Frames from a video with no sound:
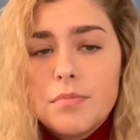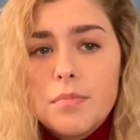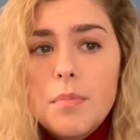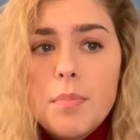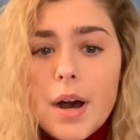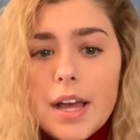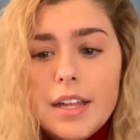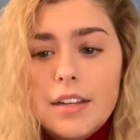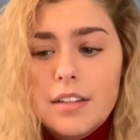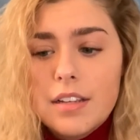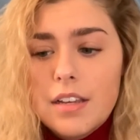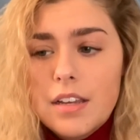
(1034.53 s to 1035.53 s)
but
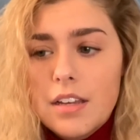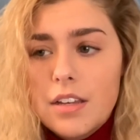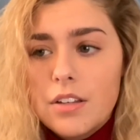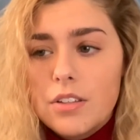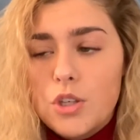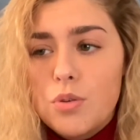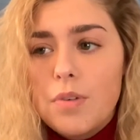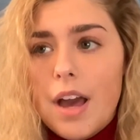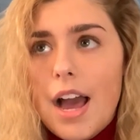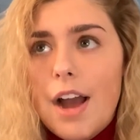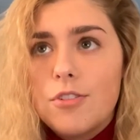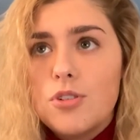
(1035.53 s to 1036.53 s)
you
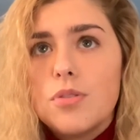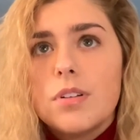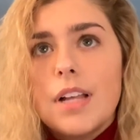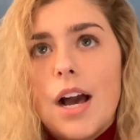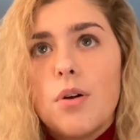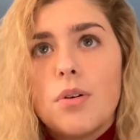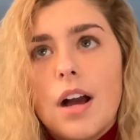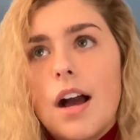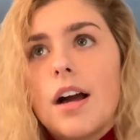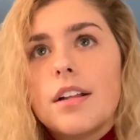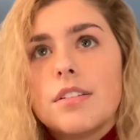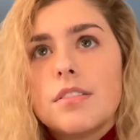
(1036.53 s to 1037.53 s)
have to allow
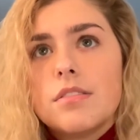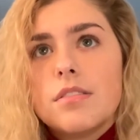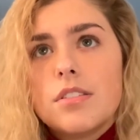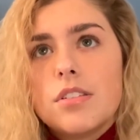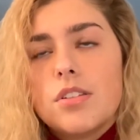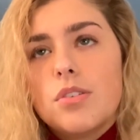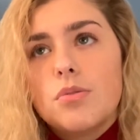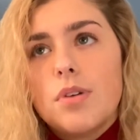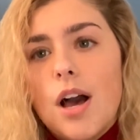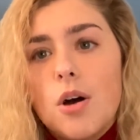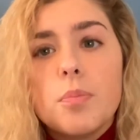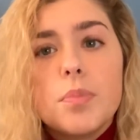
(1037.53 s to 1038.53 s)
God to
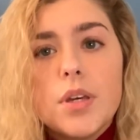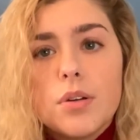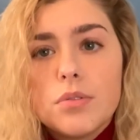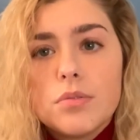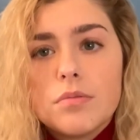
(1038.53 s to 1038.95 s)
help you.